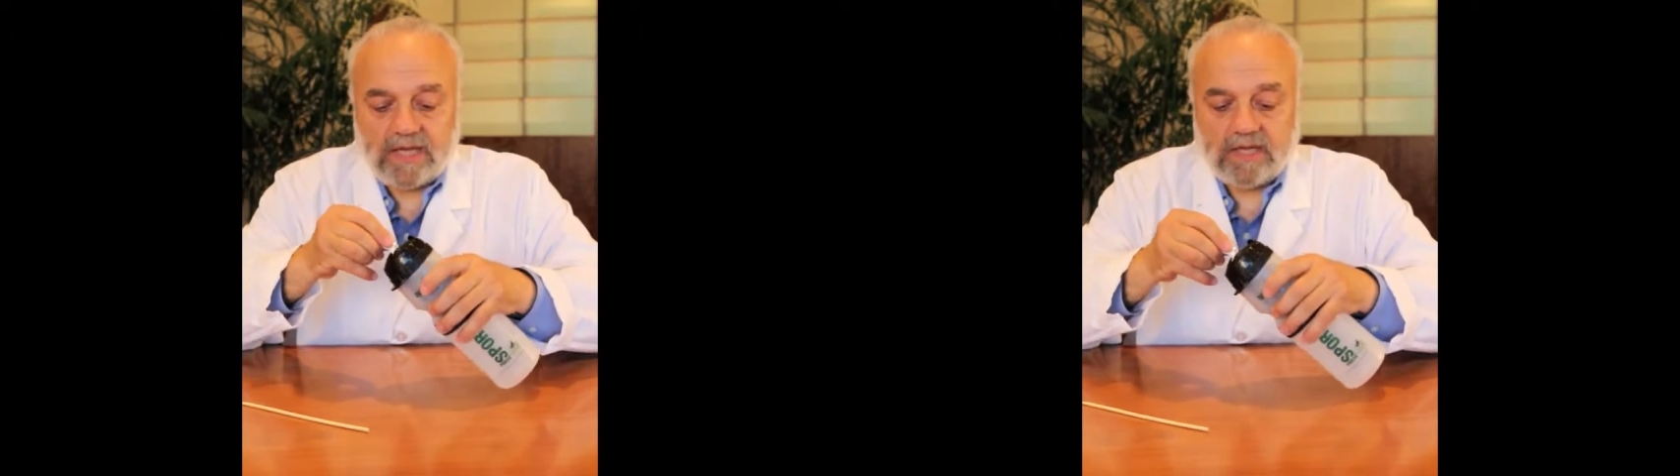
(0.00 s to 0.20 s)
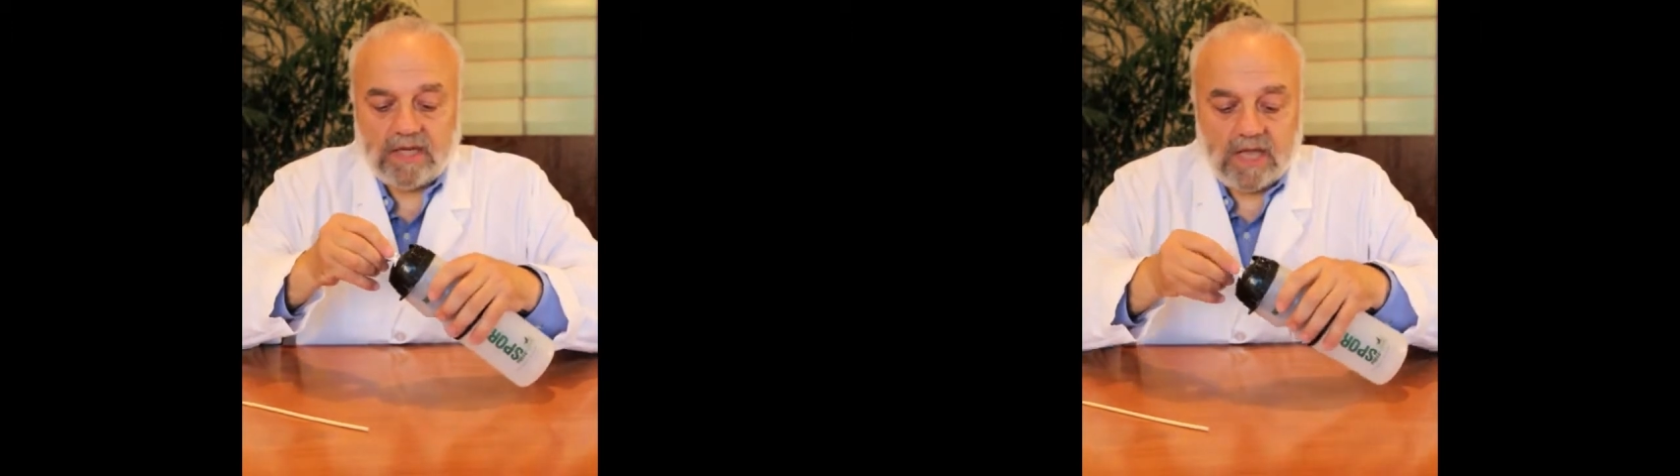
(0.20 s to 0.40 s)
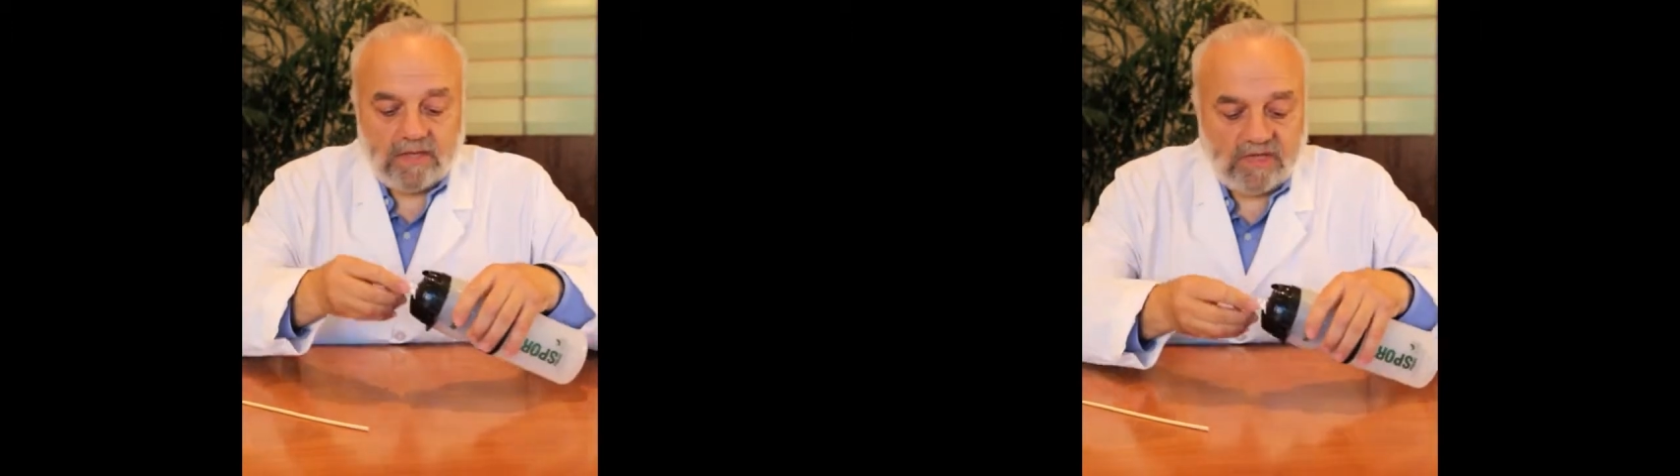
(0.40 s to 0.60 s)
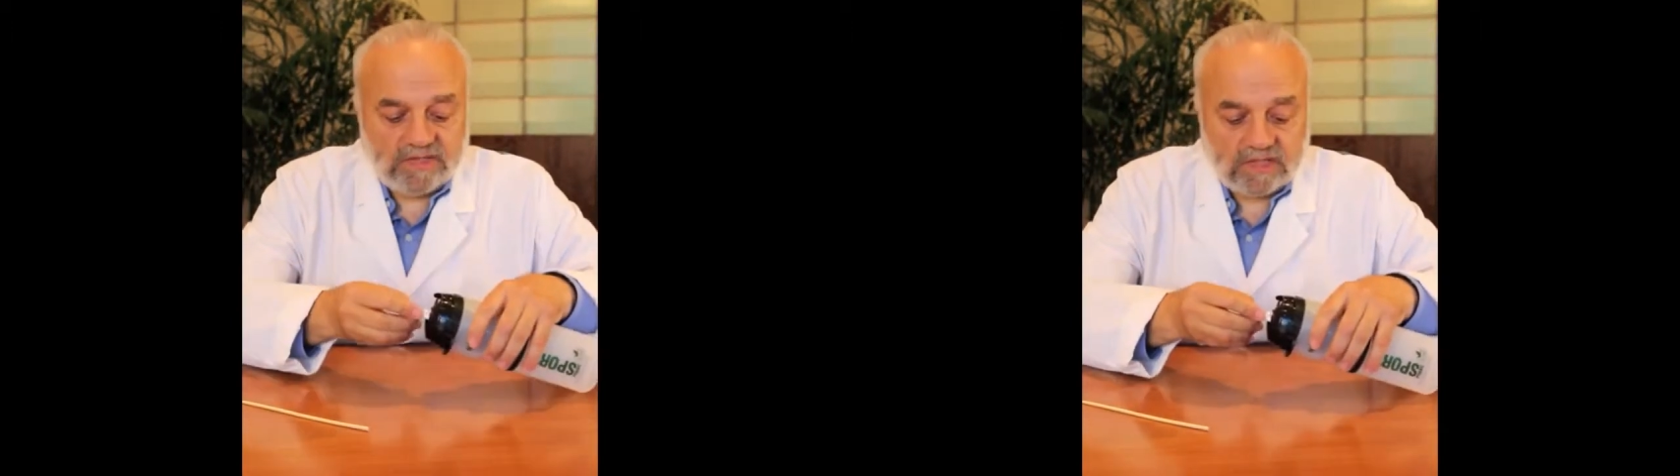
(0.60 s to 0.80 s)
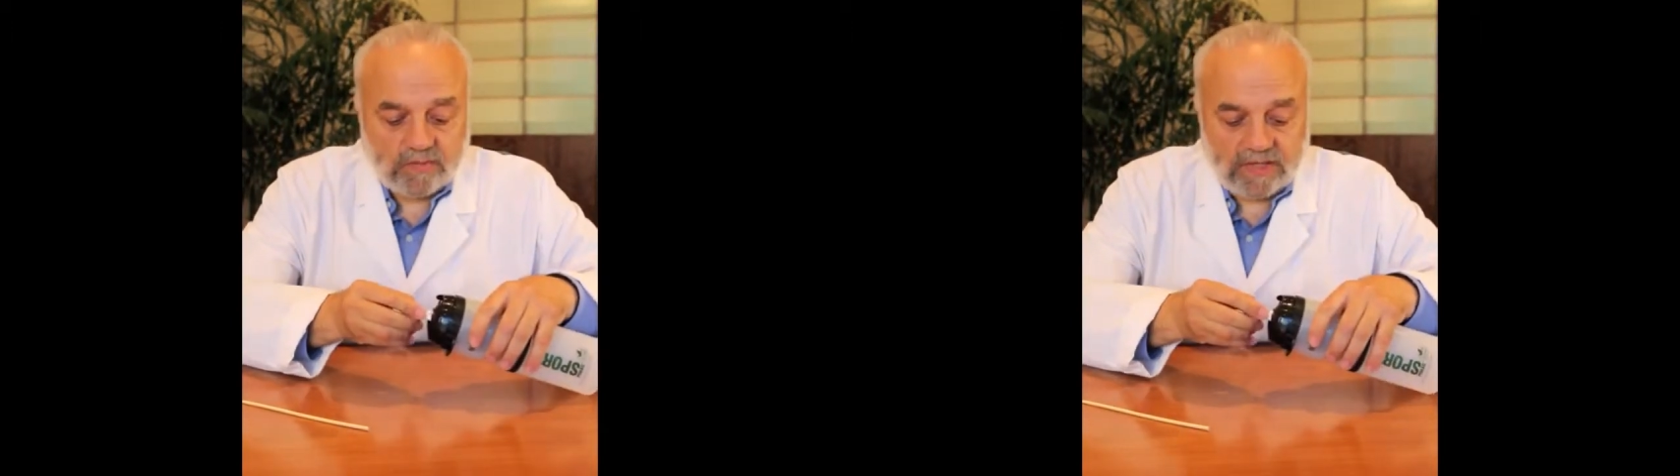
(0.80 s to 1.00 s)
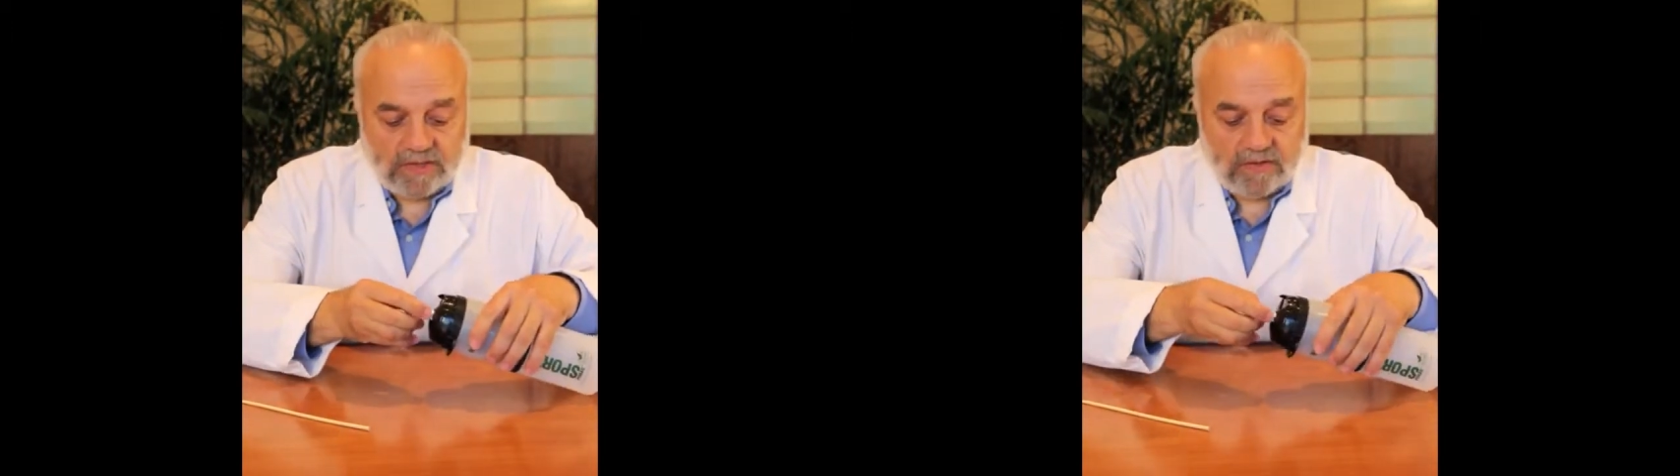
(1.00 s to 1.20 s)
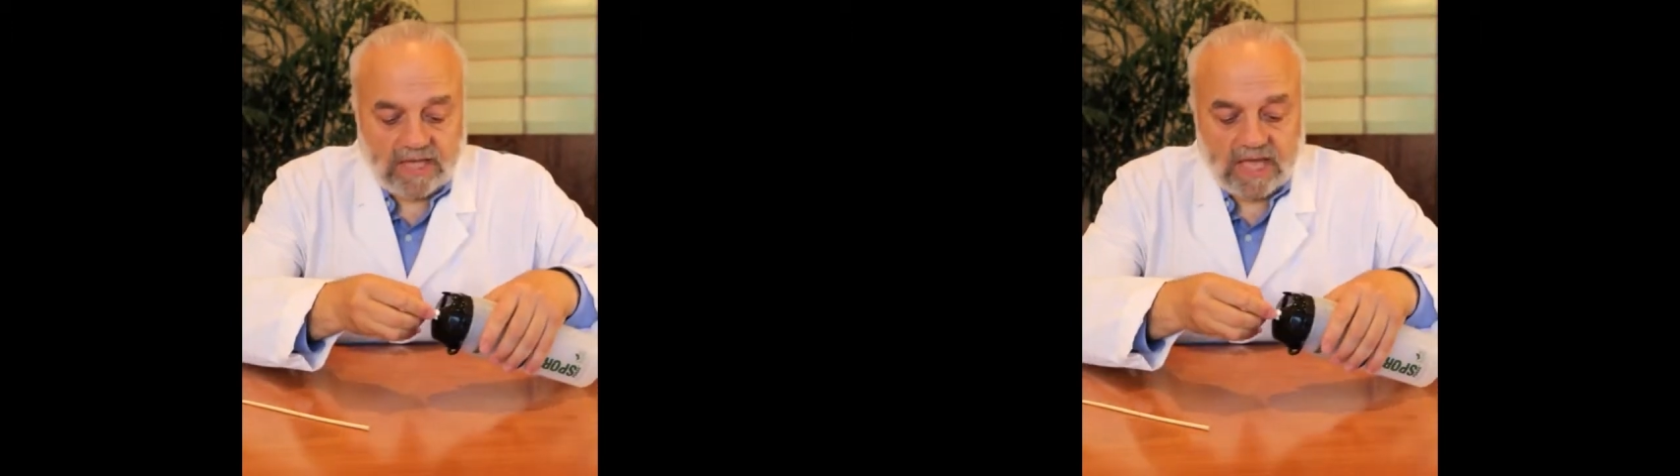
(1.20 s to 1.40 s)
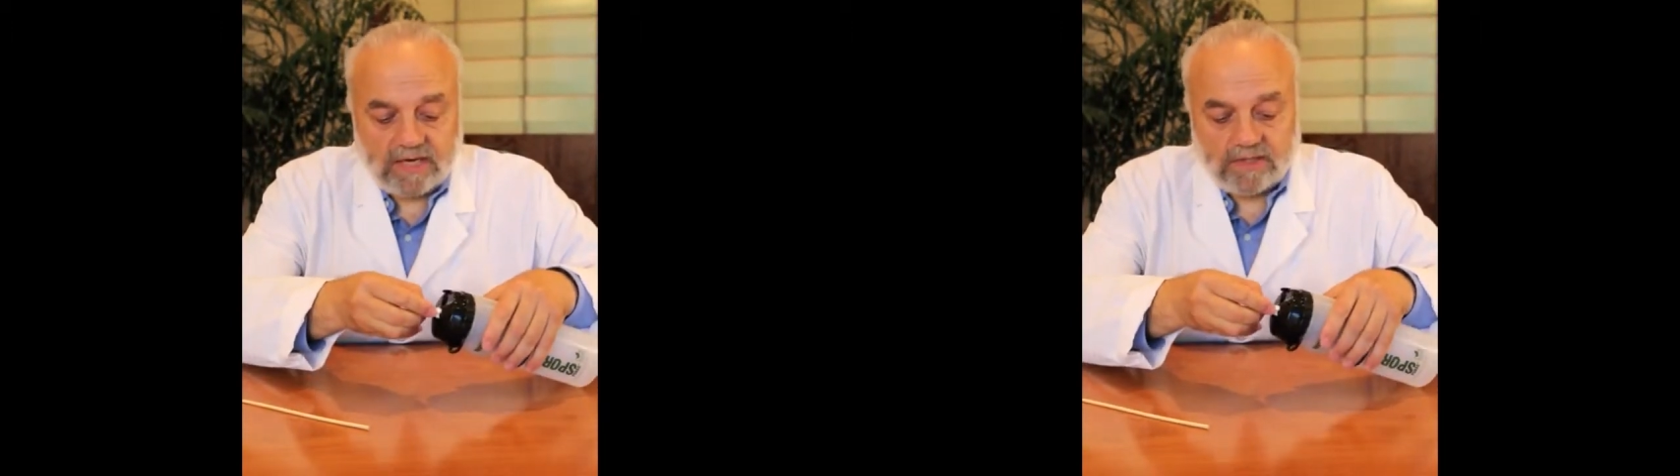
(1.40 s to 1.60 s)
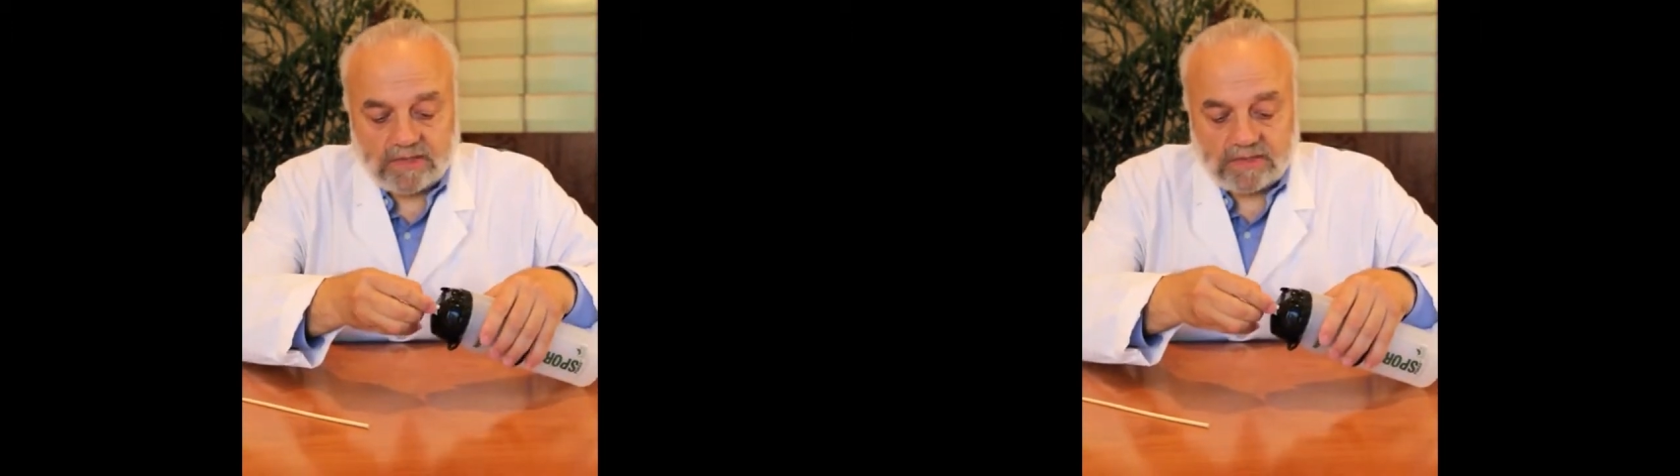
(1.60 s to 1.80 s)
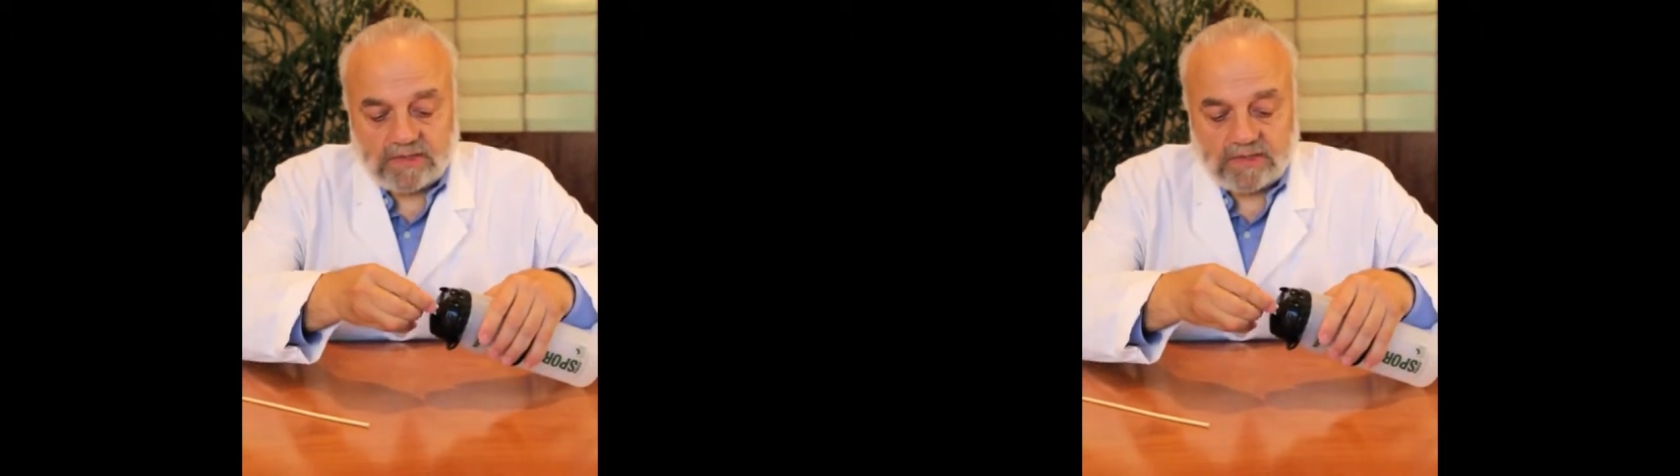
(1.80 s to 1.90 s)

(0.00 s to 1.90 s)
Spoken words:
in. The easiest way to do that is